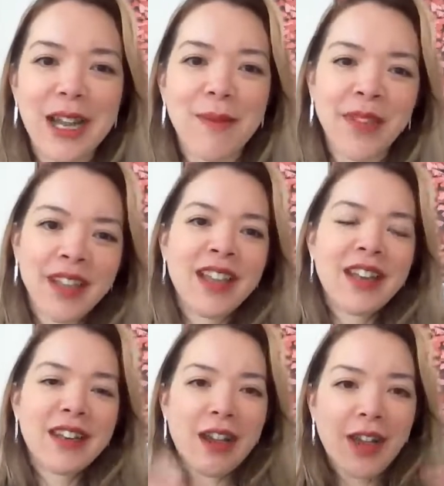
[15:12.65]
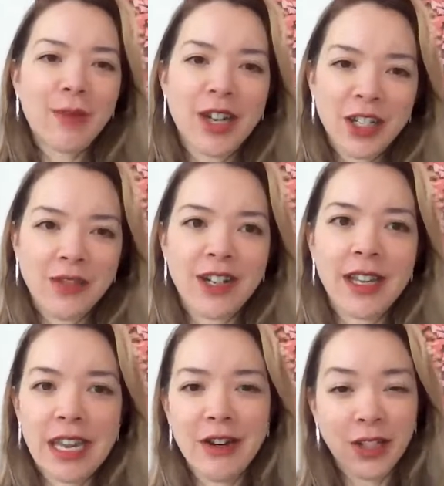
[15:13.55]
Now that branch of
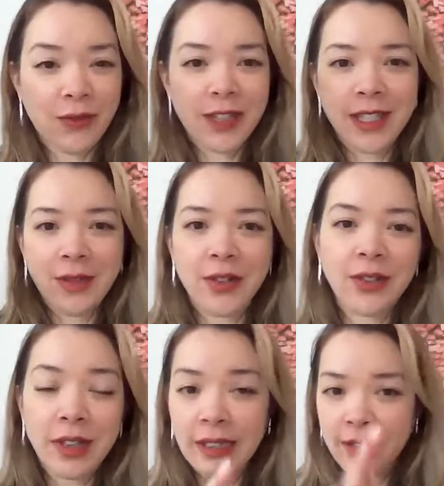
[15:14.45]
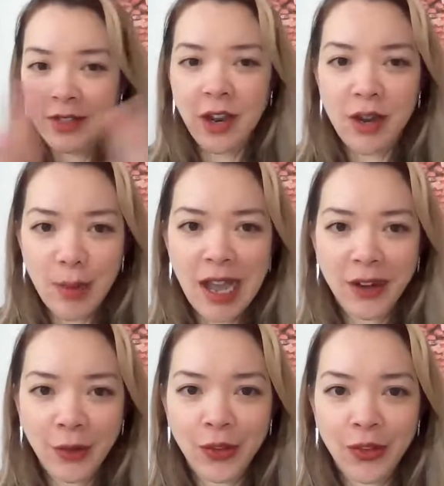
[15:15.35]
IKEA is fitted with solar
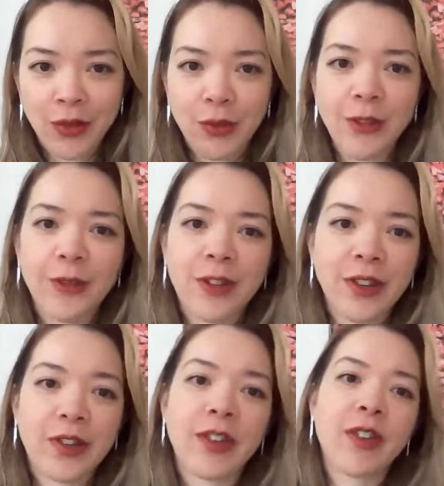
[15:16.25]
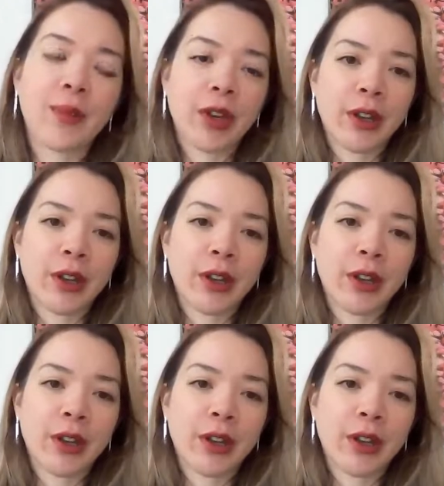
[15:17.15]
panels on the roof, for instance,